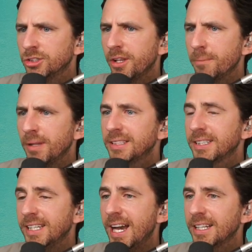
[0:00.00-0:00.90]
So then Blake
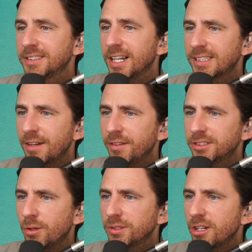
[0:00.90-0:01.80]
says, "Yeah, it sucks having
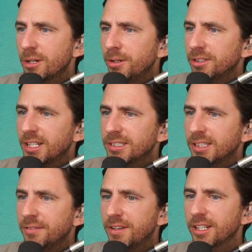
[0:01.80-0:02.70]
someone talk about your sex
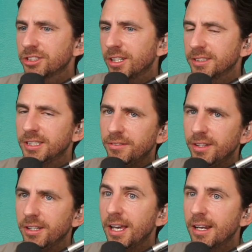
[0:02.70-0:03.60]
life national on
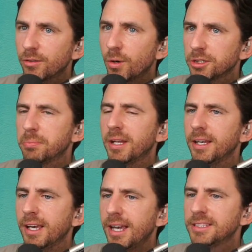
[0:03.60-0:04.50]
TV." And of course,
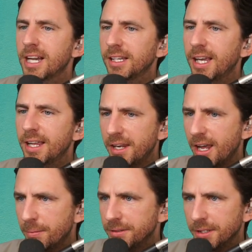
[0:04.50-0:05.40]
Blake exactly had that
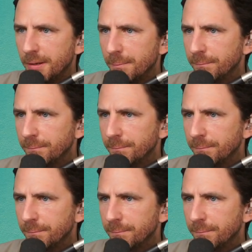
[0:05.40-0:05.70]
happen to him.